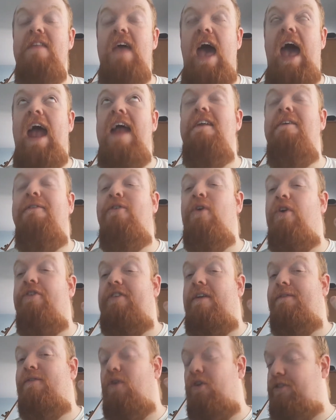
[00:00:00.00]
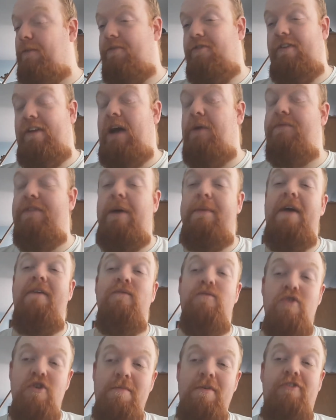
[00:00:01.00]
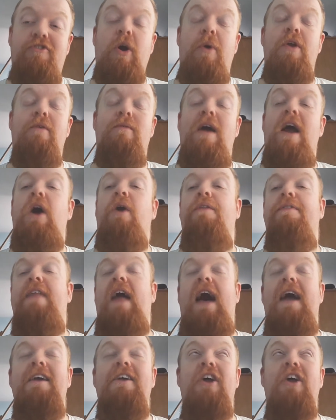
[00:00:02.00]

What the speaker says: of course, obviously, now we have rumors going around that,